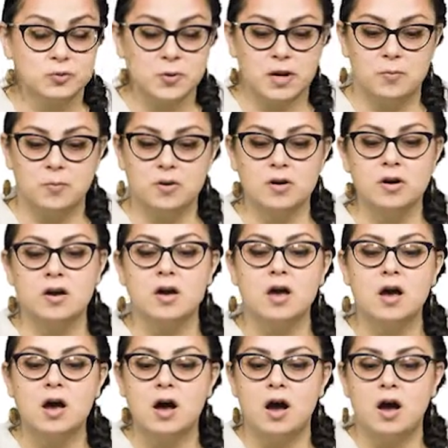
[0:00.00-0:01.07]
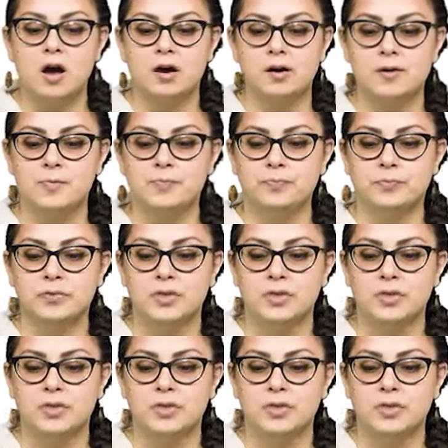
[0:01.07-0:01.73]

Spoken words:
paper. And